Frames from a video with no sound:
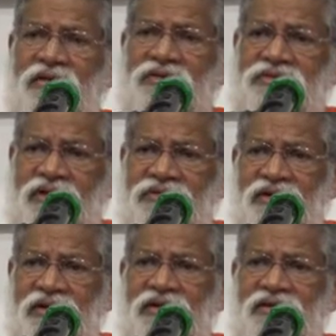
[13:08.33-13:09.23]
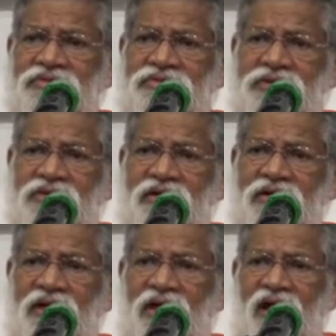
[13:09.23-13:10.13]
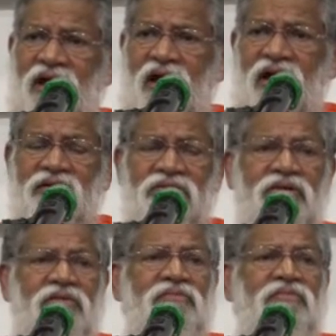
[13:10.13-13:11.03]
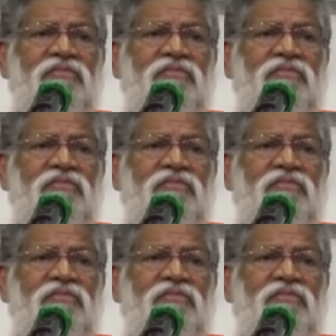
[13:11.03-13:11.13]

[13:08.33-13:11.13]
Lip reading: Sada, Chida, Anandam.